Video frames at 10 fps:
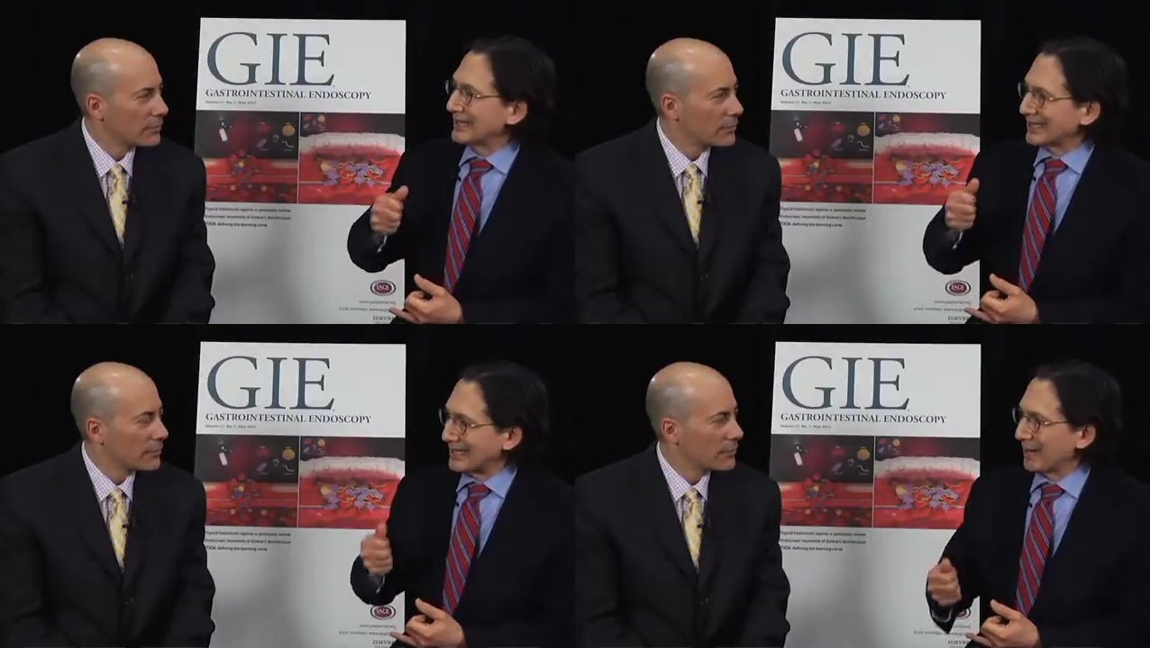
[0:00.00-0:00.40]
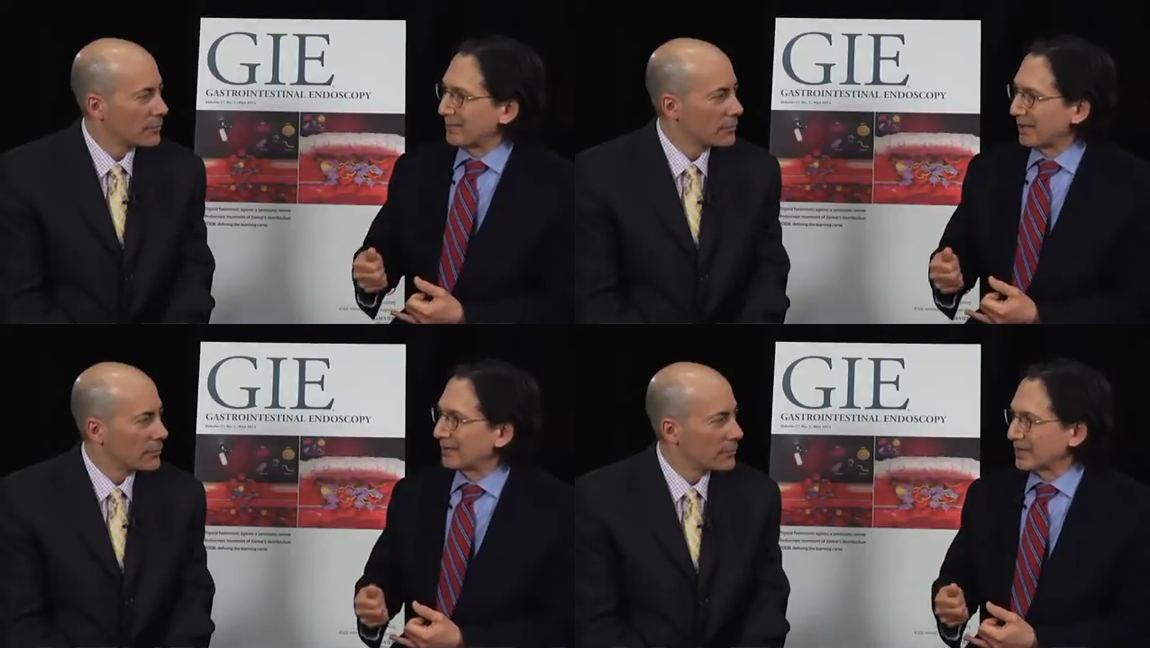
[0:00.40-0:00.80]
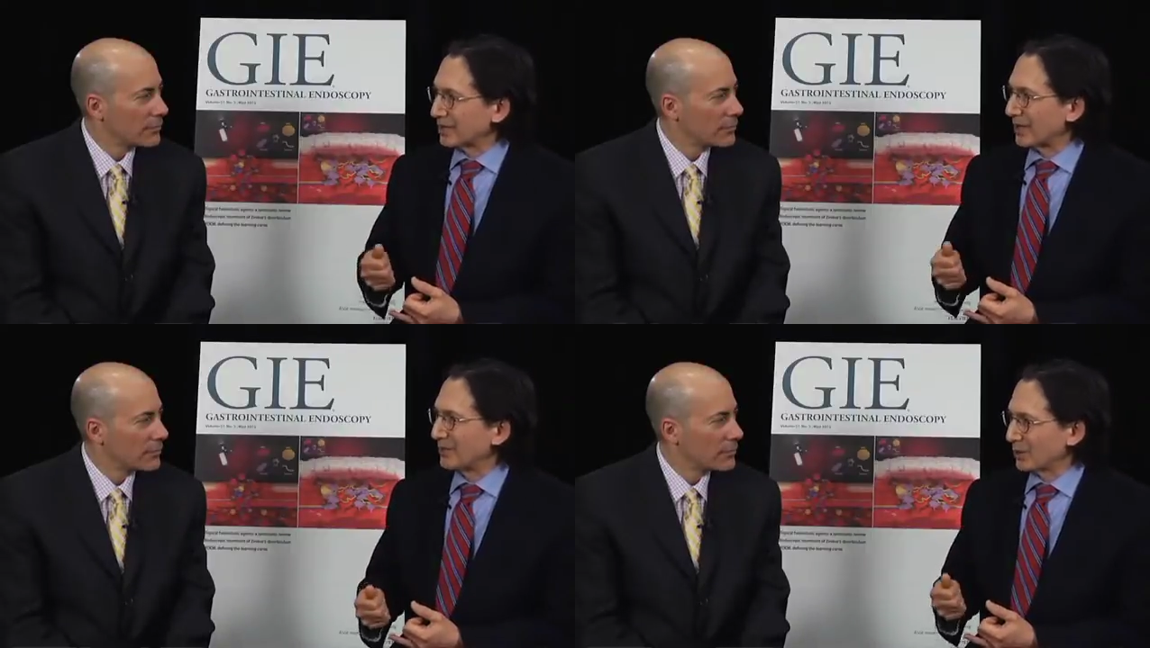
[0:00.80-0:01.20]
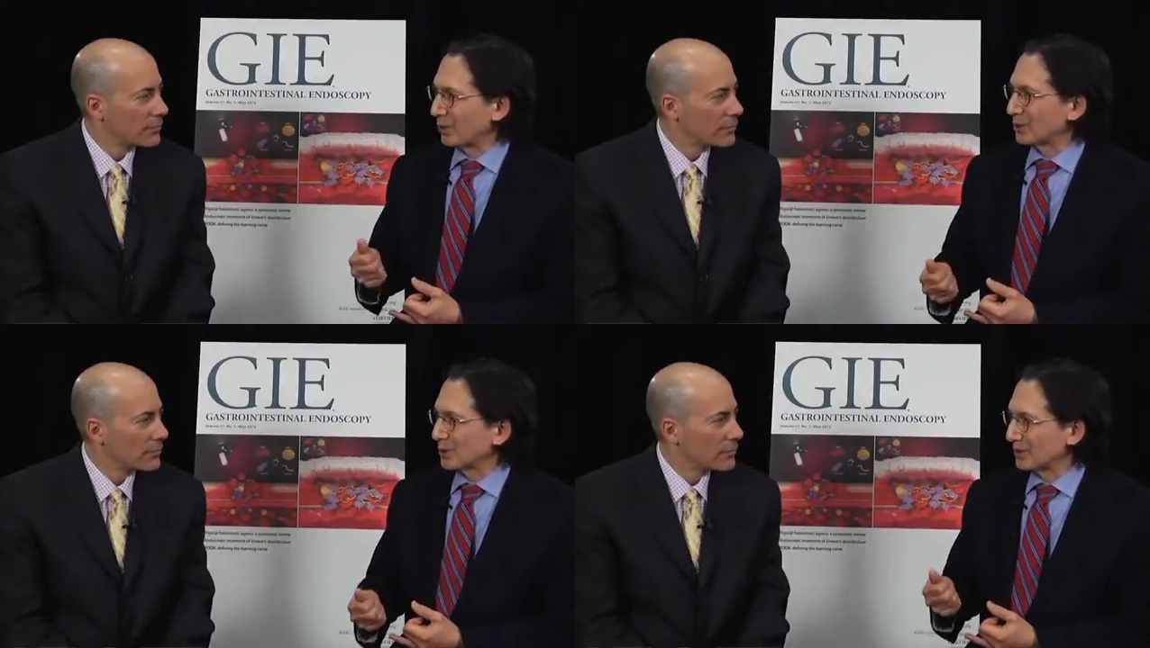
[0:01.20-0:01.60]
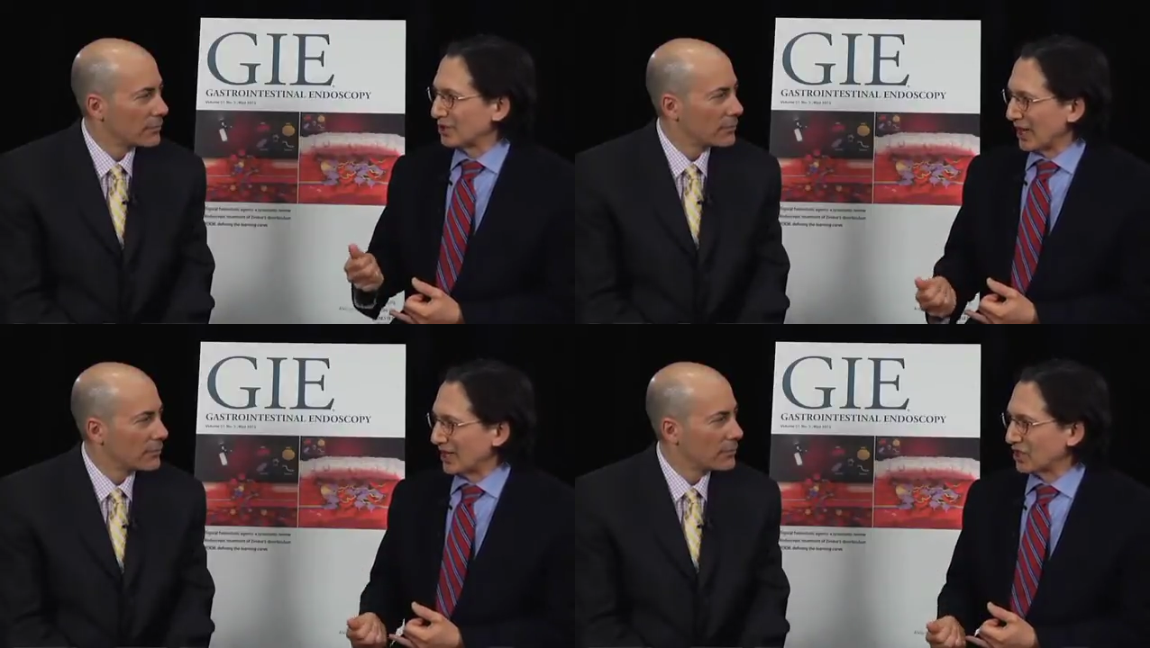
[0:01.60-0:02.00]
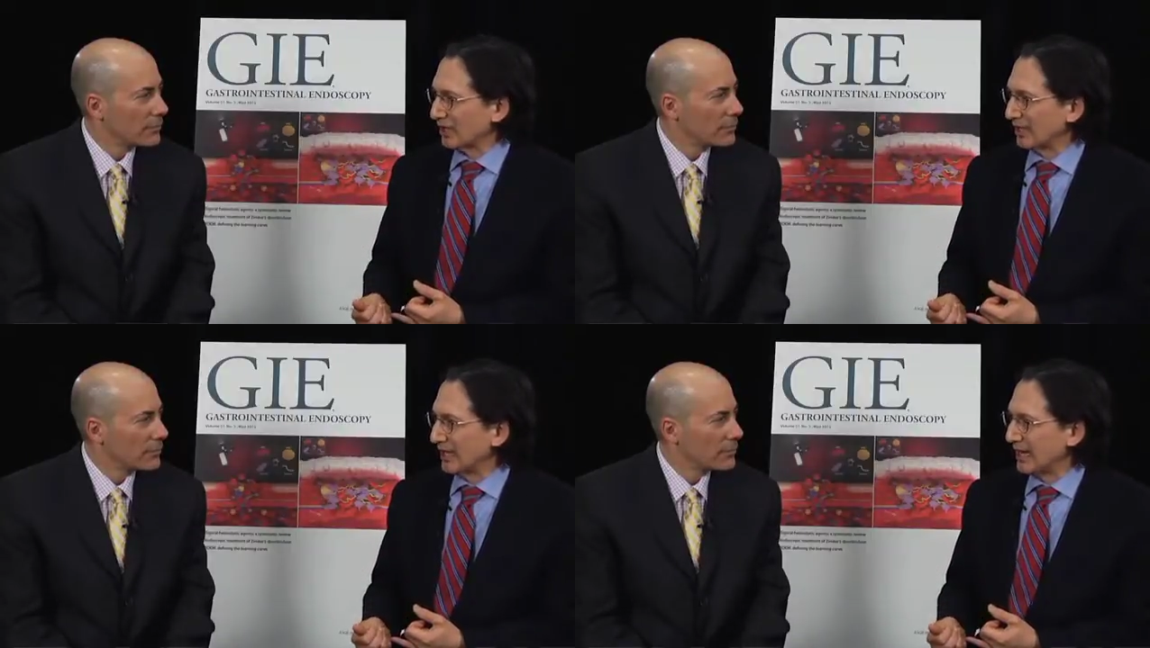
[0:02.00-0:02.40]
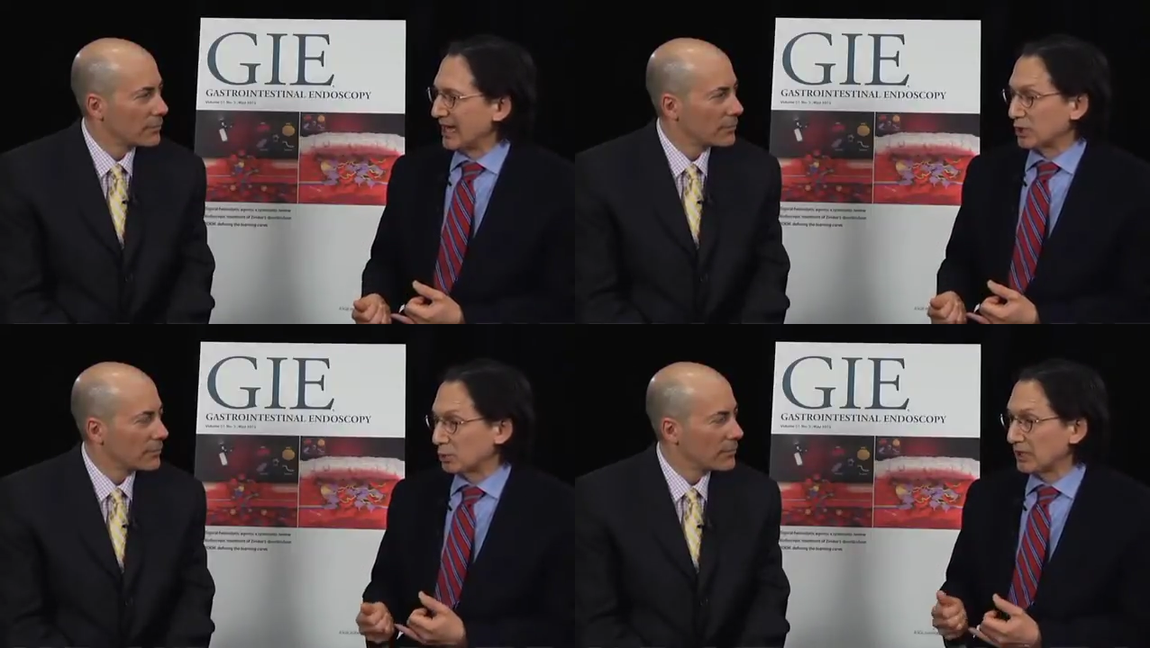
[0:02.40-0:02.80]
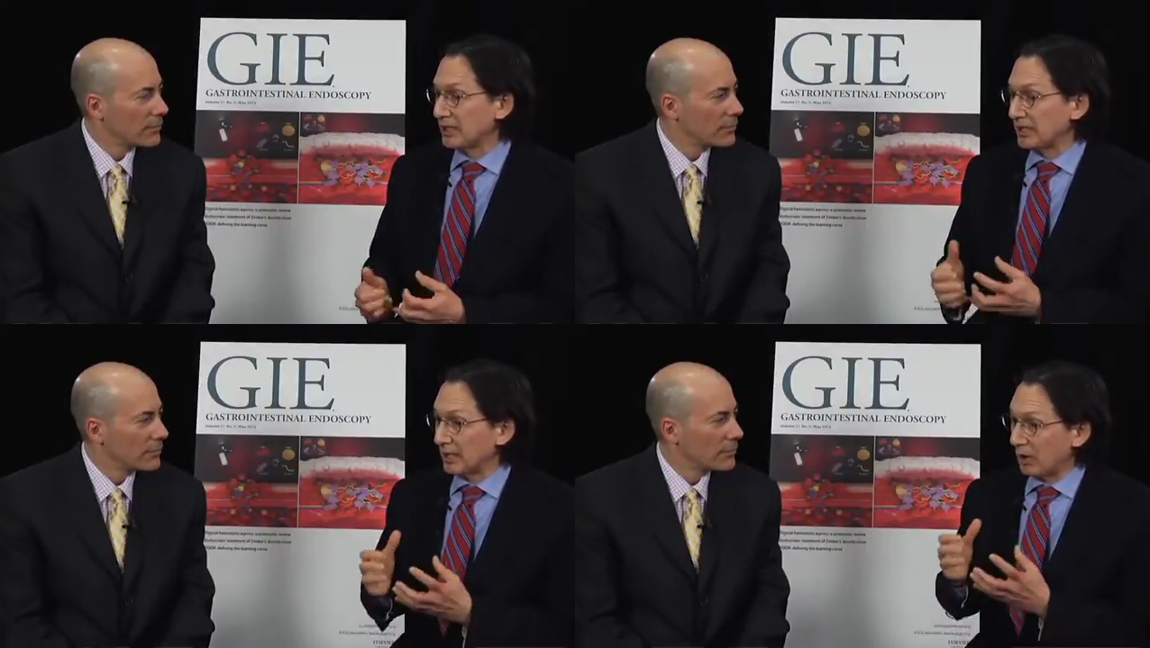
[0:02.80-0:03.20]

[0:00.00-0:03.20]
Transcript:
Speaker 1: the step of the submucosal injection. It's really the,